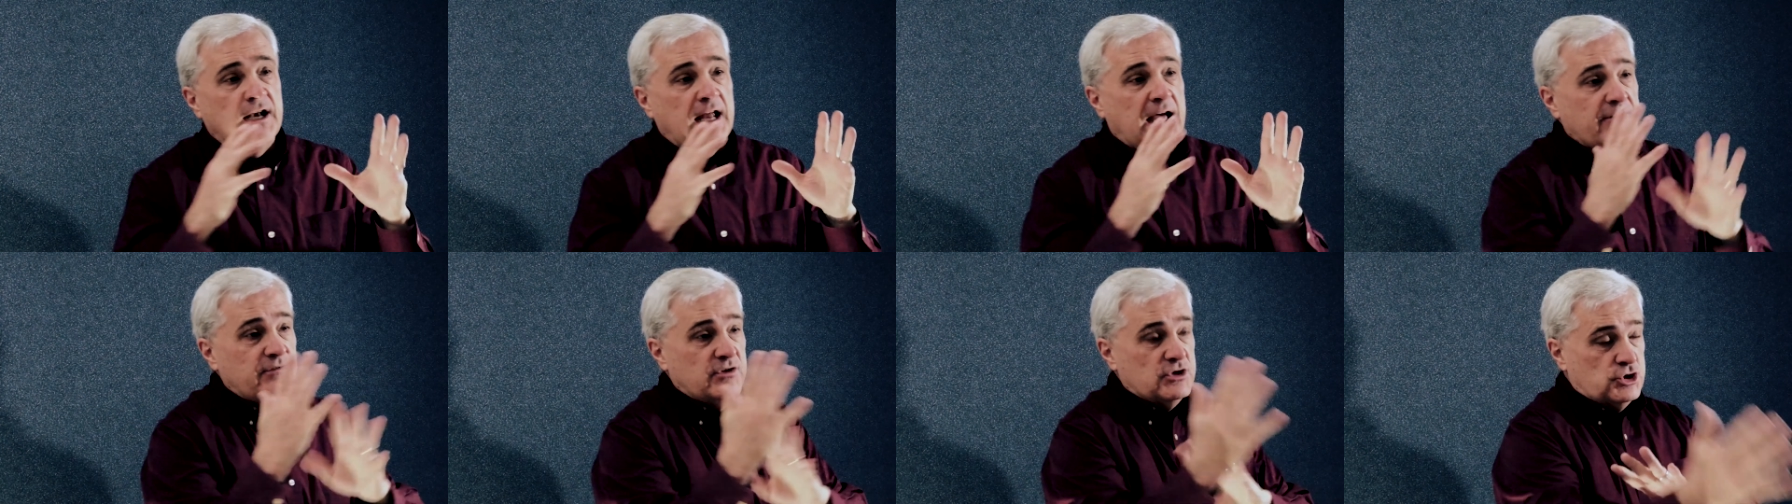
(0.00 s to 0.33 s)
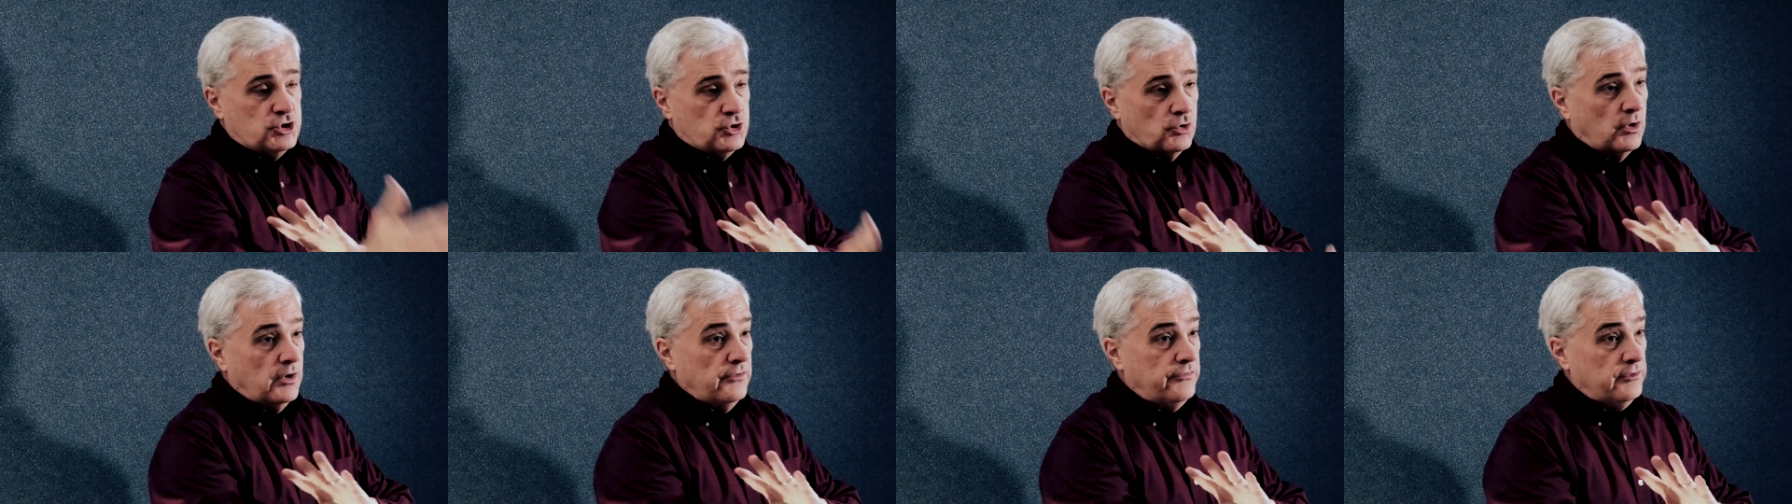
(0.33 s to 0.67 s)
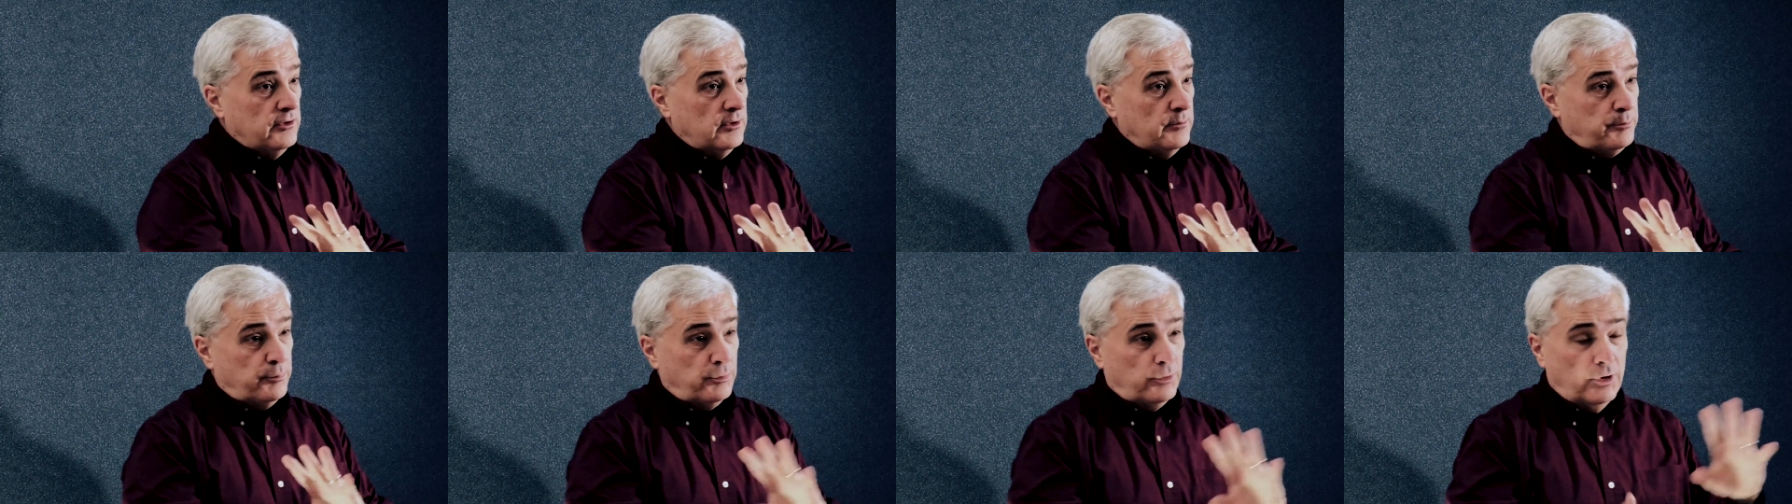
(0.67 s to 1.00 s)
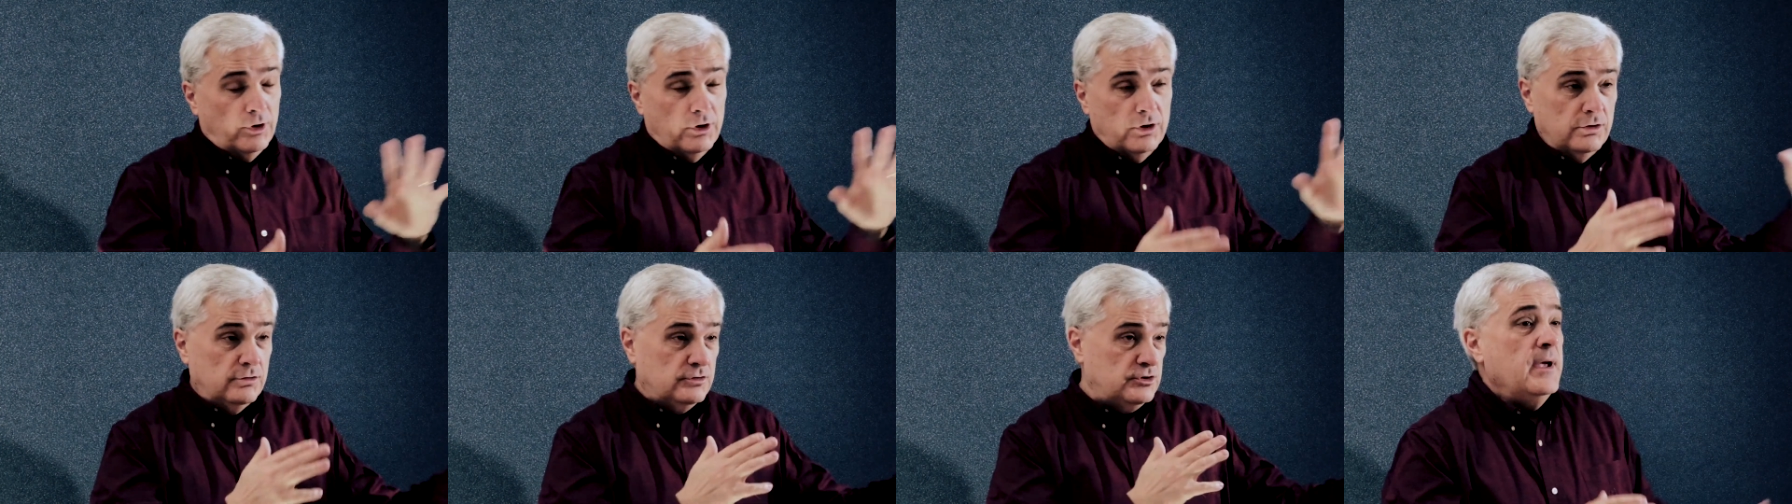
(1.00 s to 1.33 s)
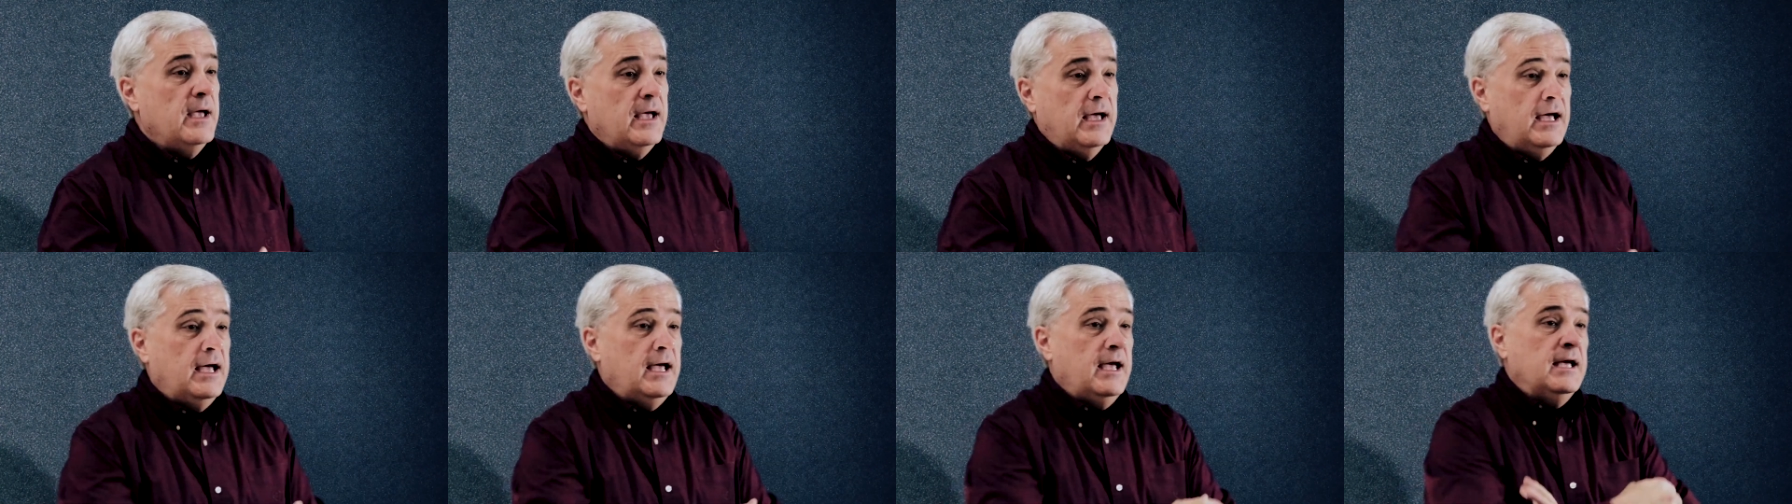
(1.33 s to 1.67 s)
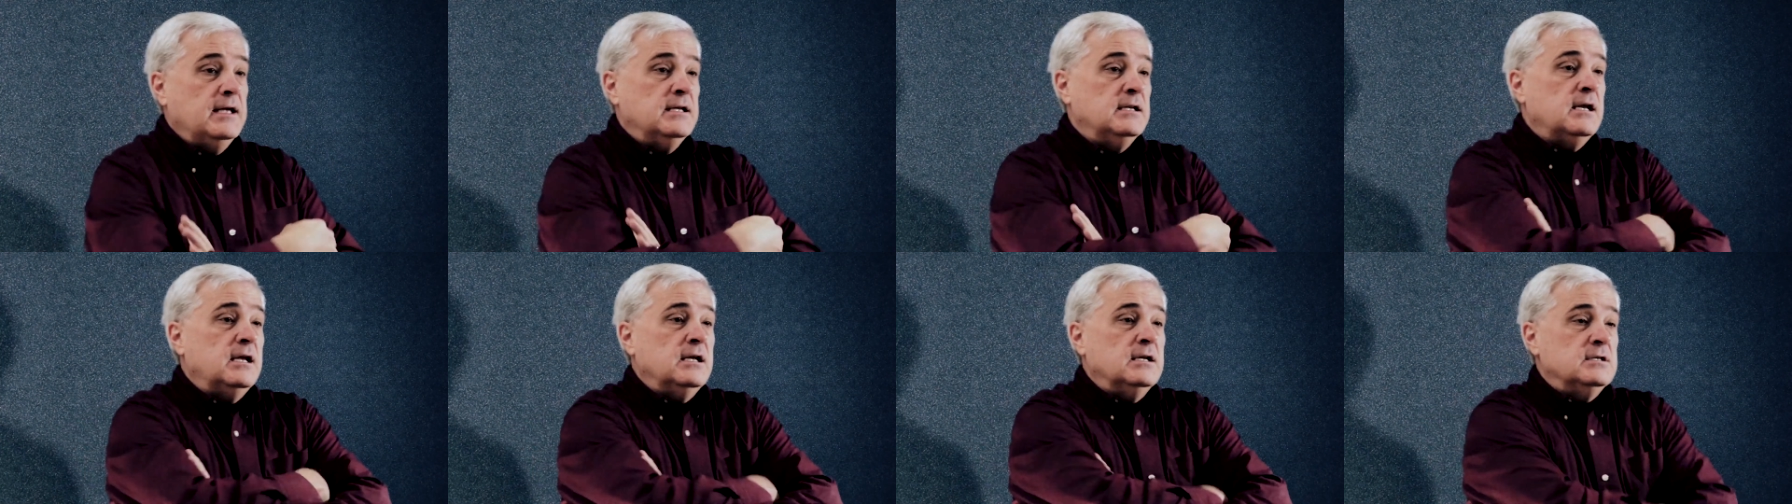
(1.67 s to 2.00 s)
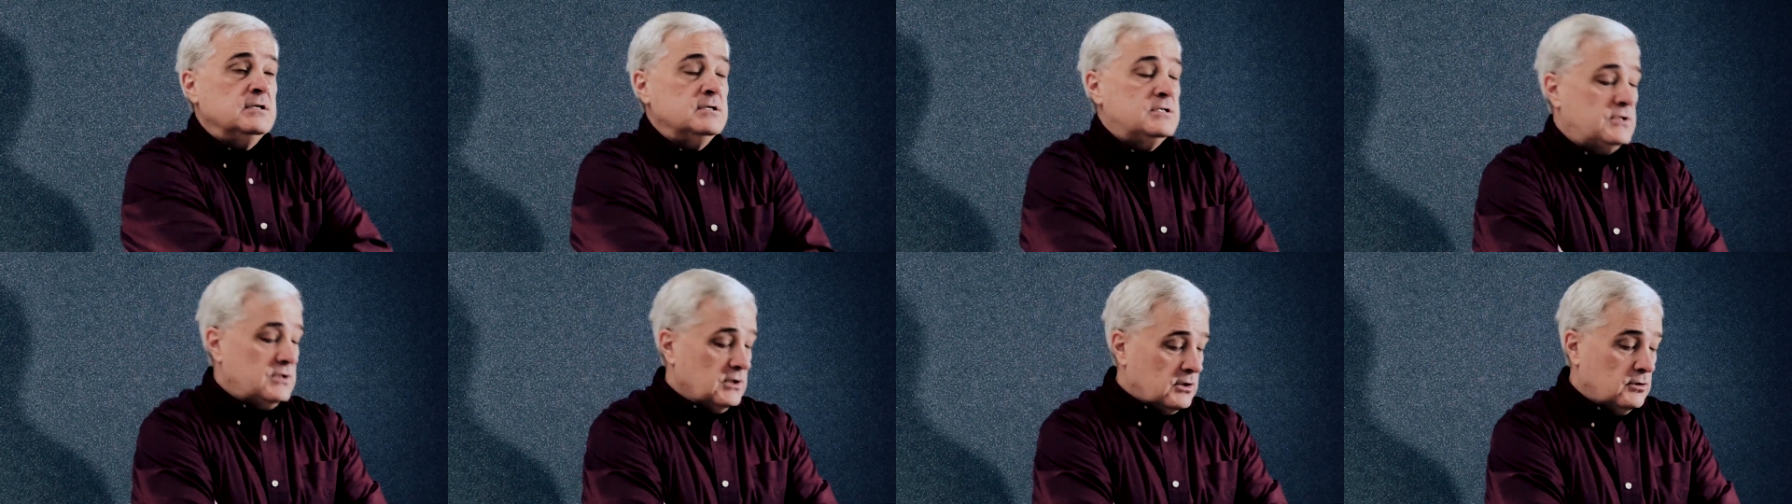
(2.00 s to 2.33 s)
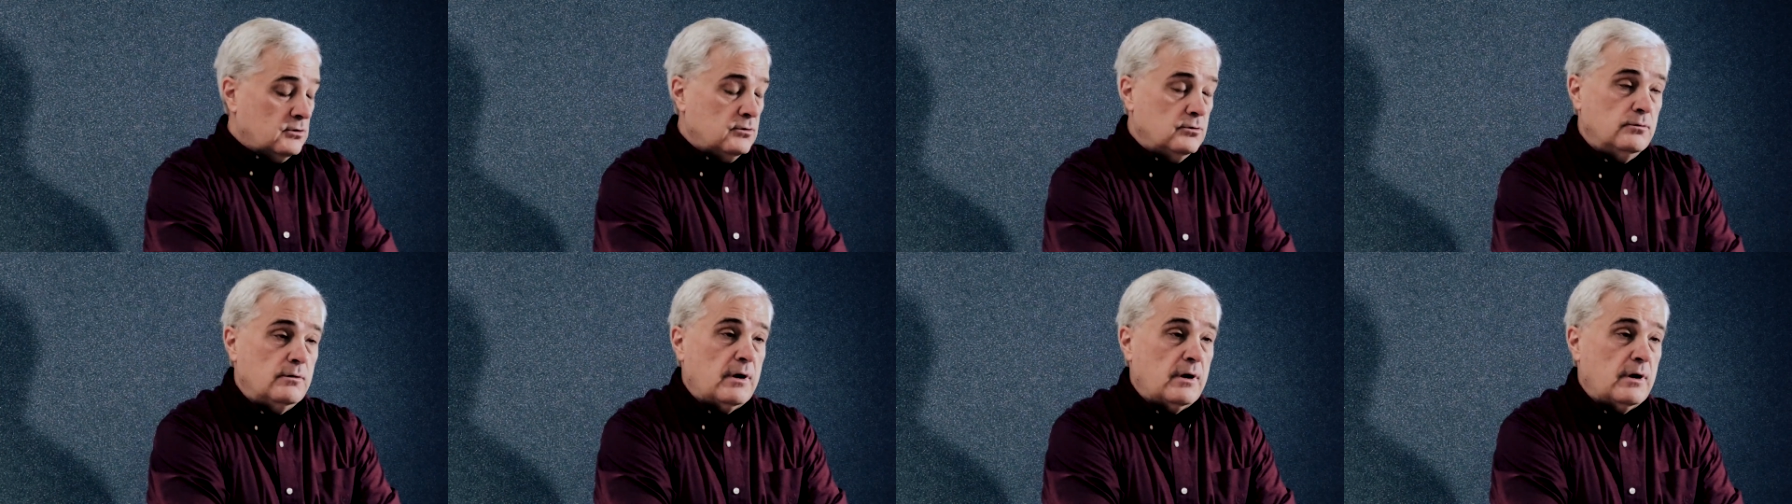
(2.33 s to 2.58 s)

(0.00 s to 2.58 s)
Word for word: Have a joyful approach. And so